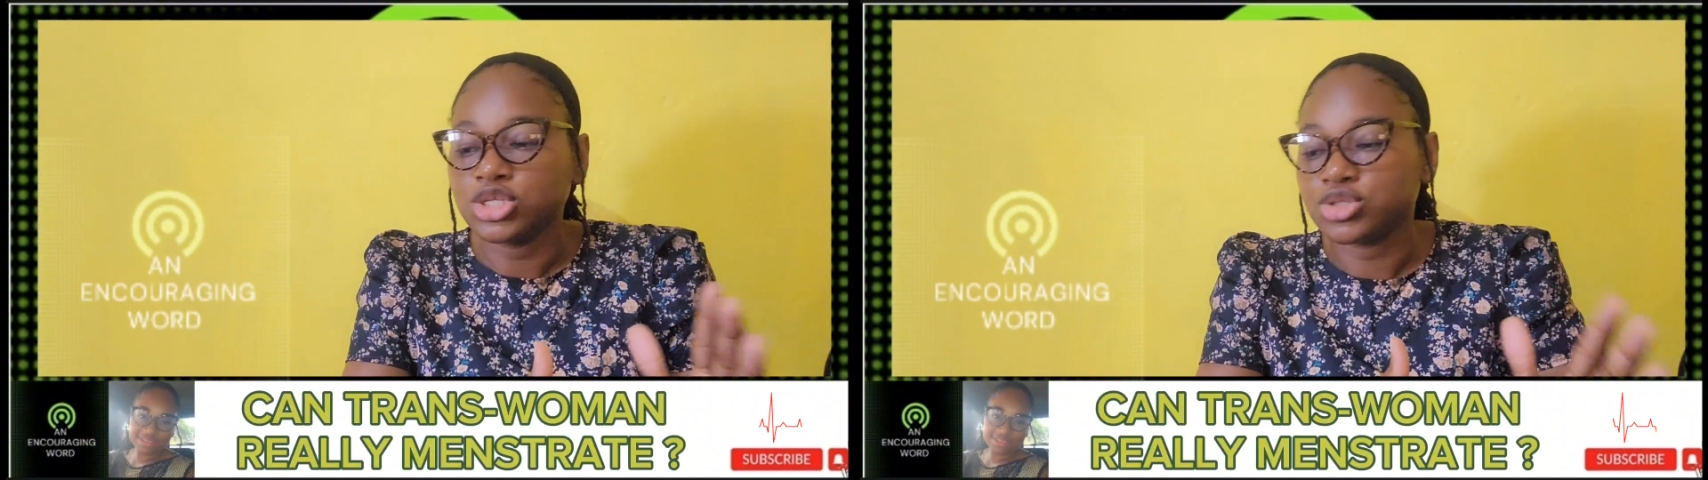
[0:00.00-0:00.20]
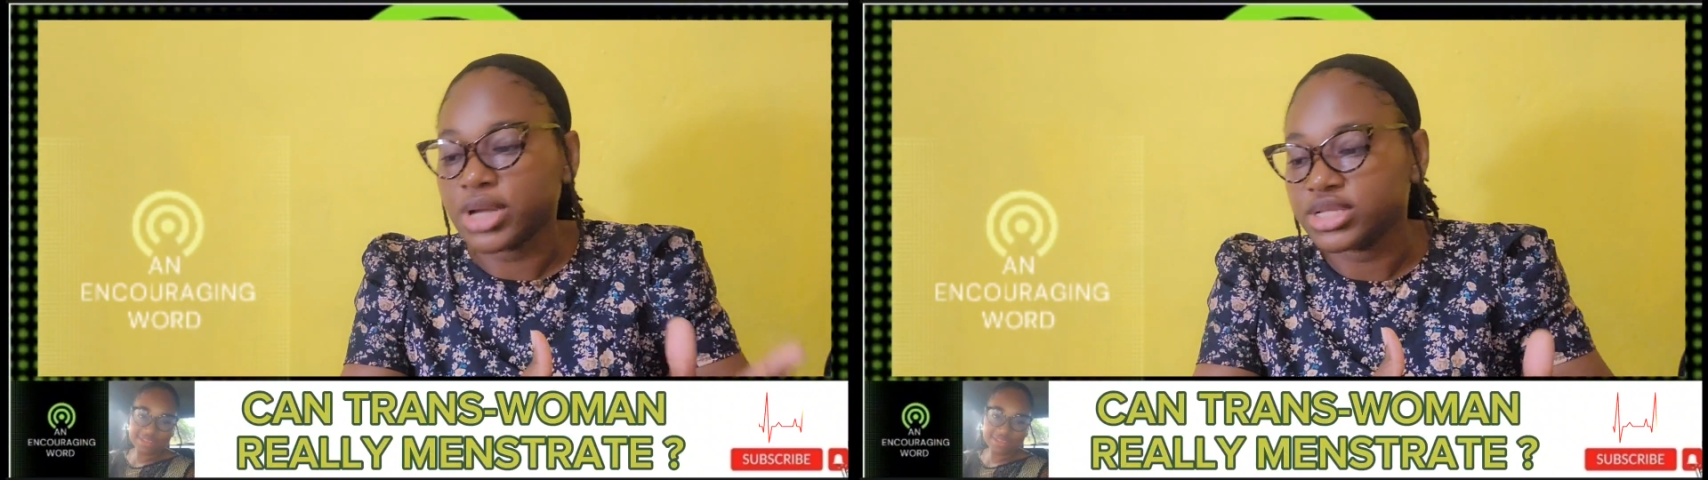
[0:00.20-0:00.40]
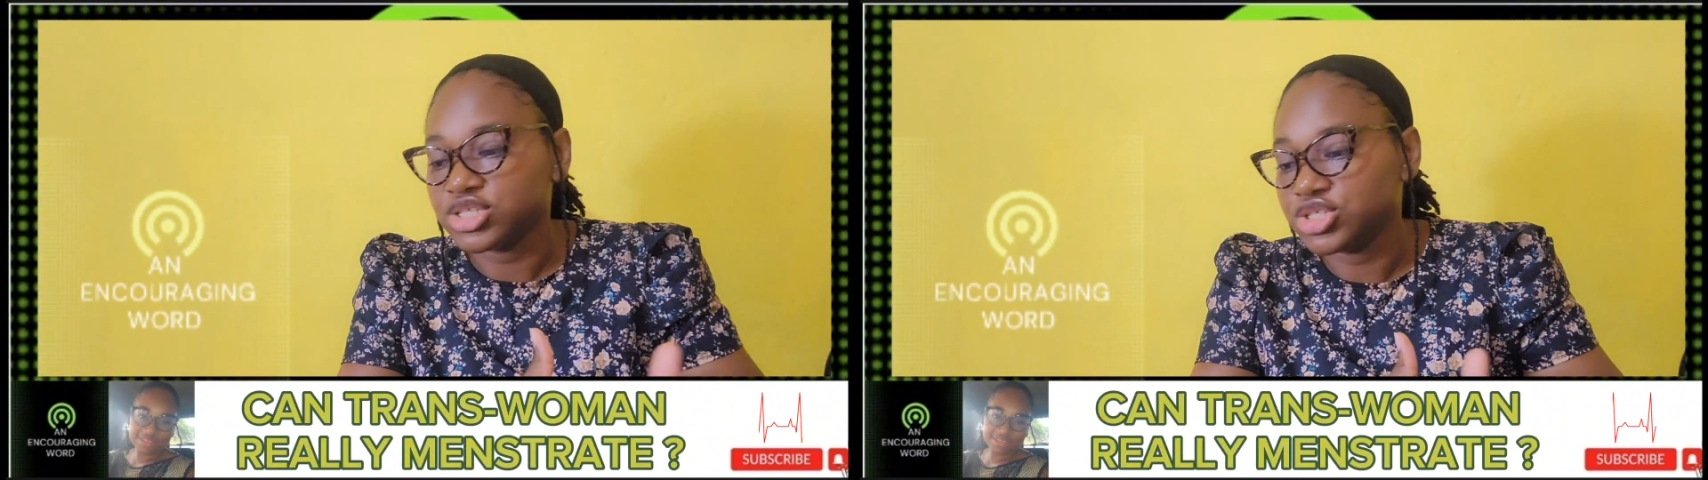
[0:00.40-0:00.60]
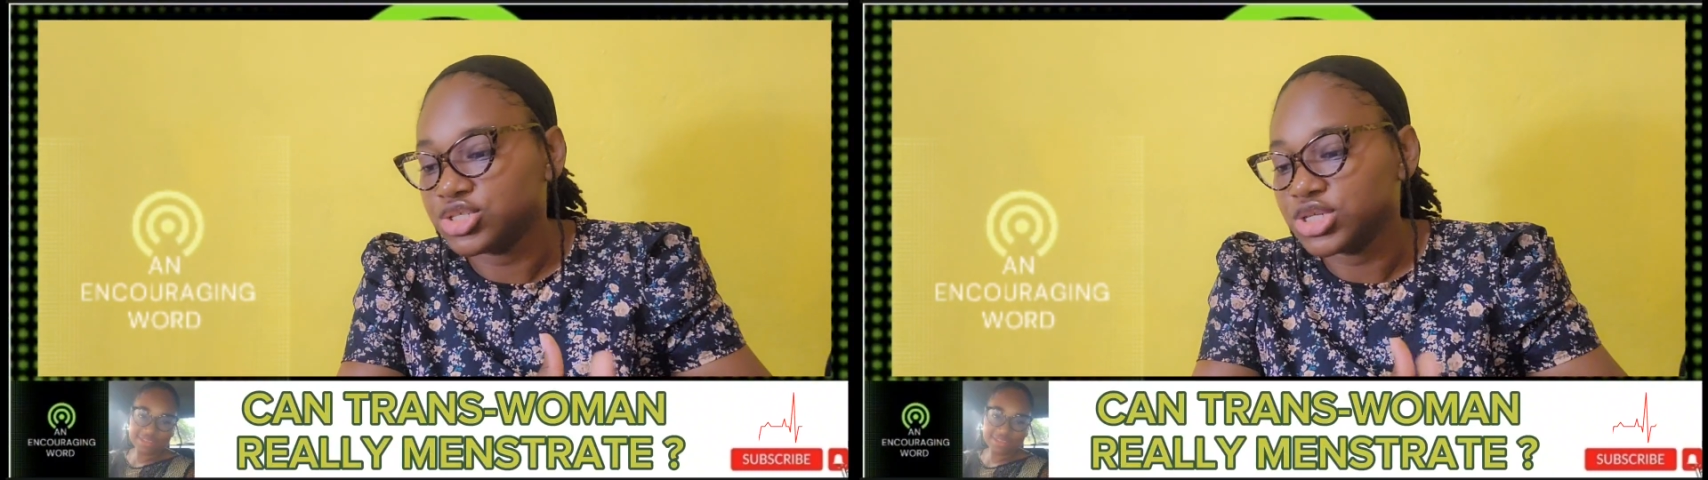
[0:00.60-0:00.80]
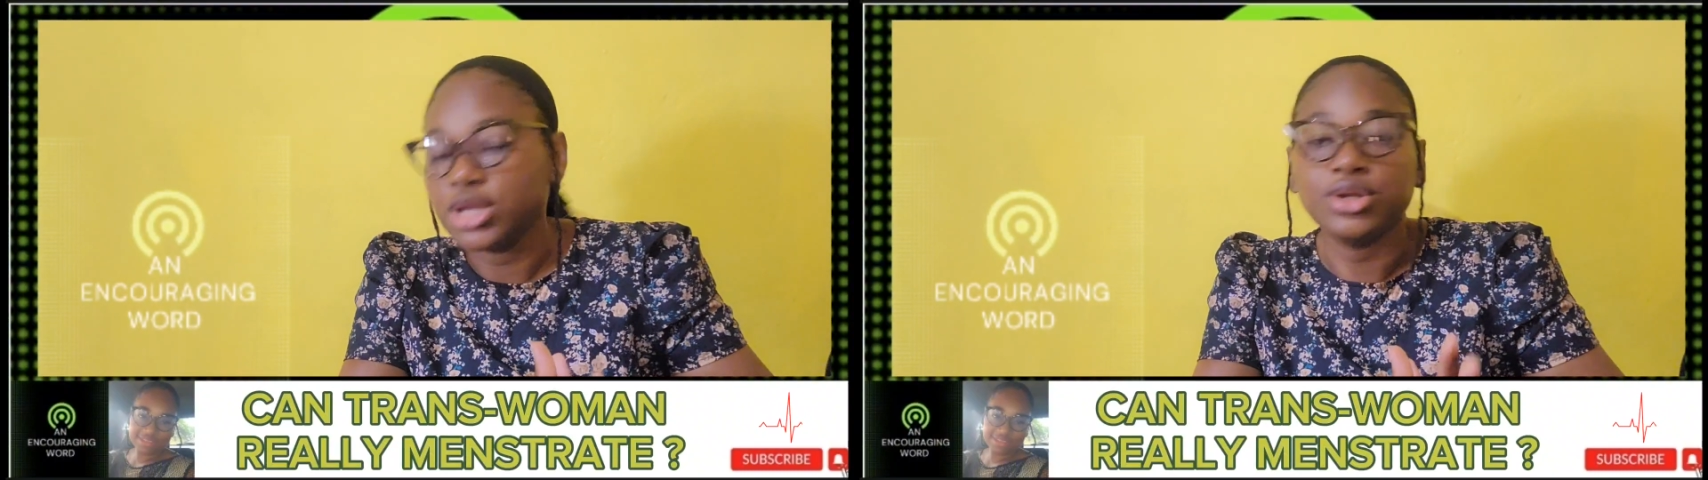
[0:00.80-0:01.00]

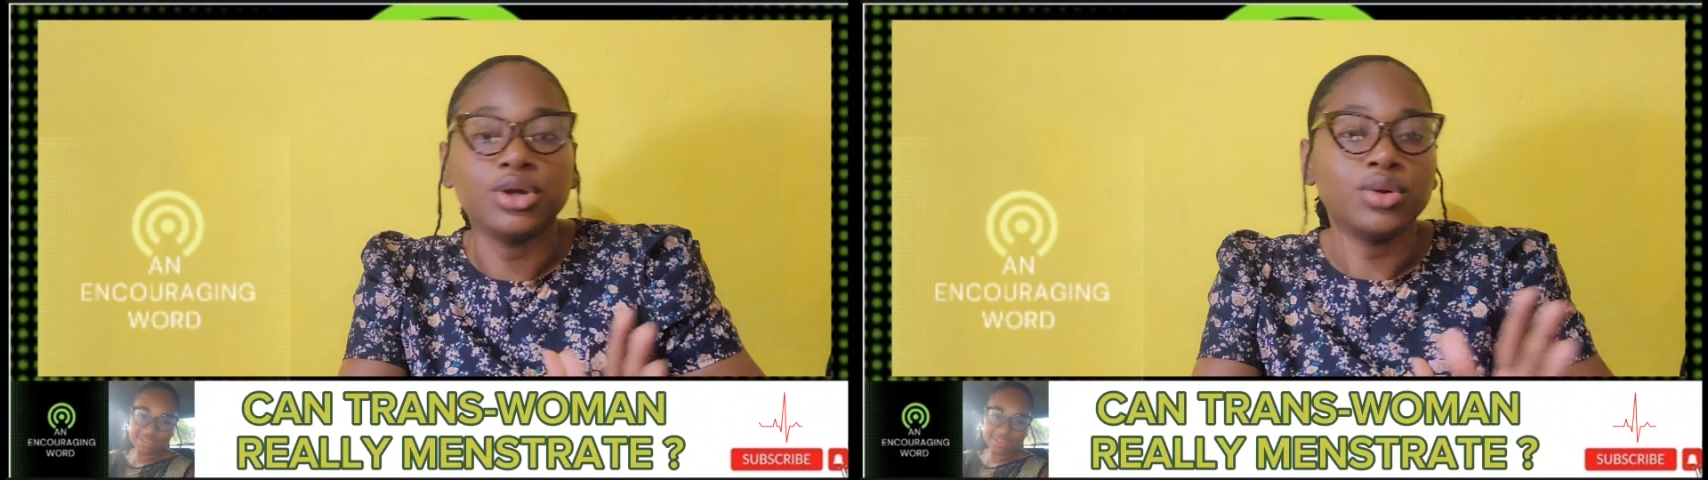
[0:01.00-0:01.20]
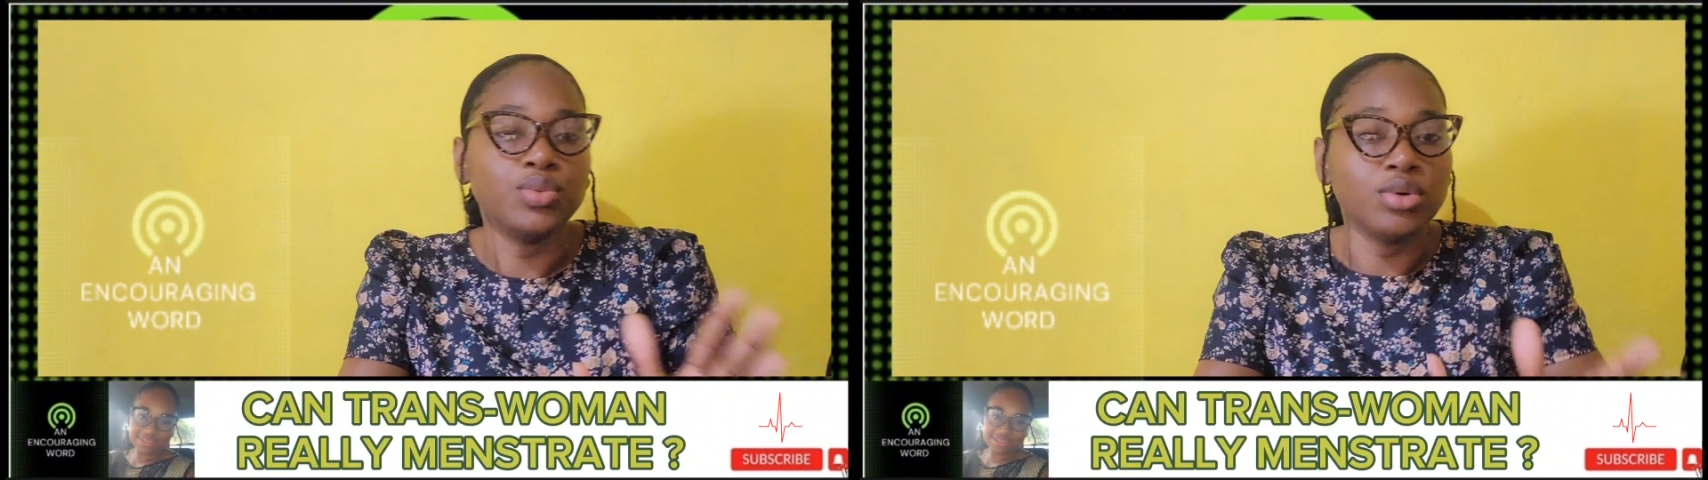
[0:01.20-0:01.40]
transgendered